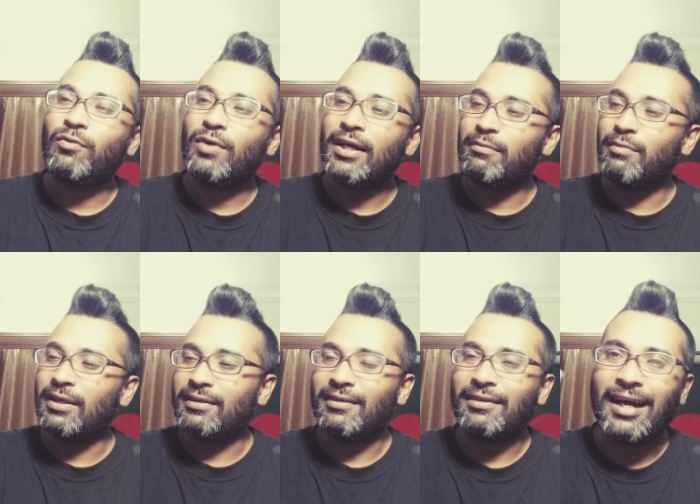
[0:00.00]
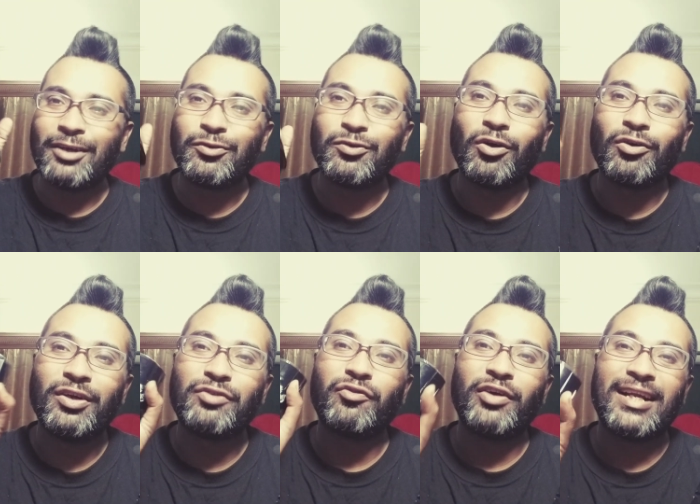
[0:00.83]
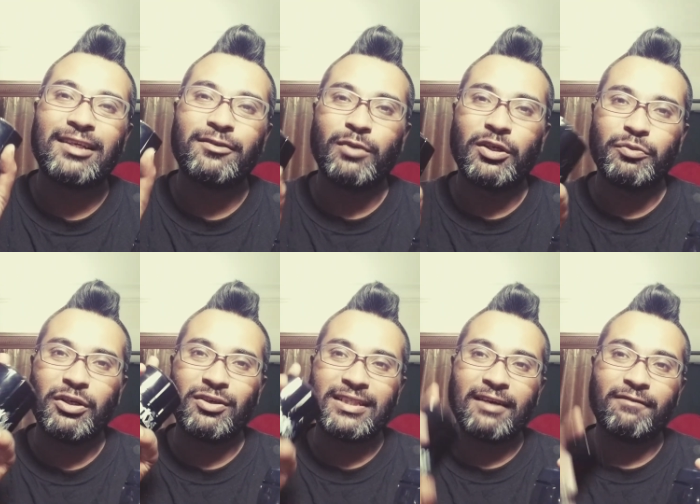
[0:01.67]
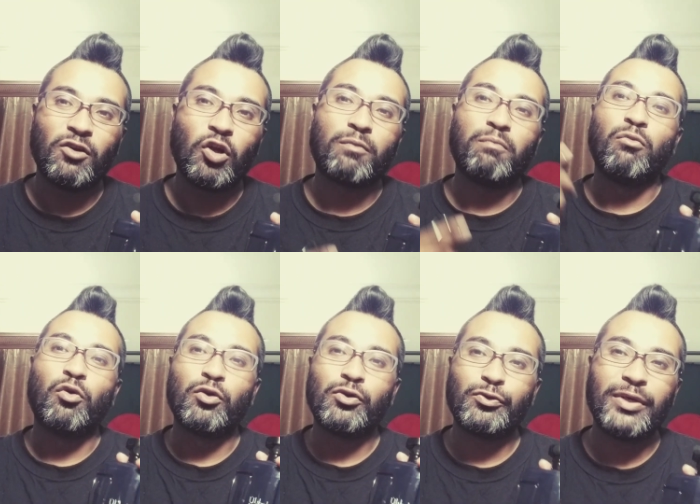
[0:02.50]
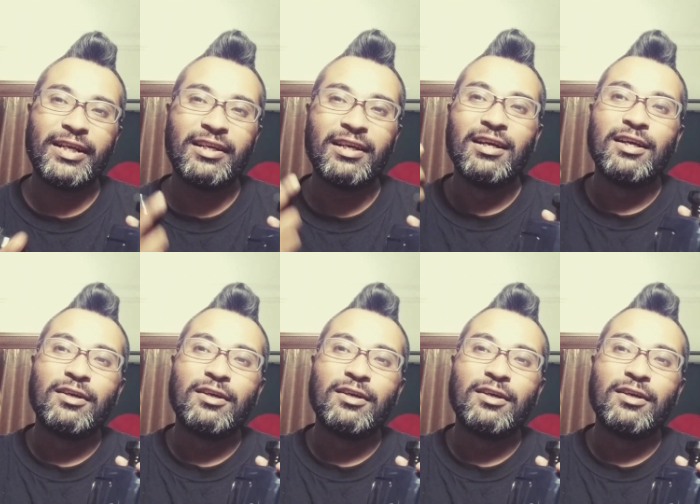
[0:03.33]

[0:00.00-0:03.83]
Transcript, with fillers: while, but I do not reach for it as much because I have a lot more sweet,